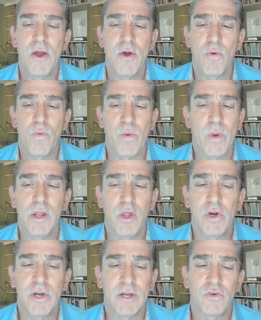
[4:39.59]
when we look
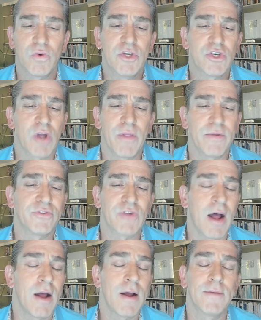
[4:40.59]
into each other's
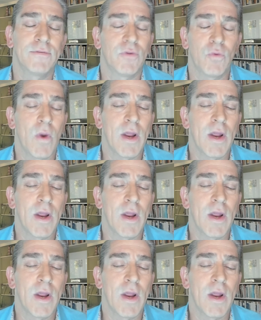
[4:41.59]
eyes the way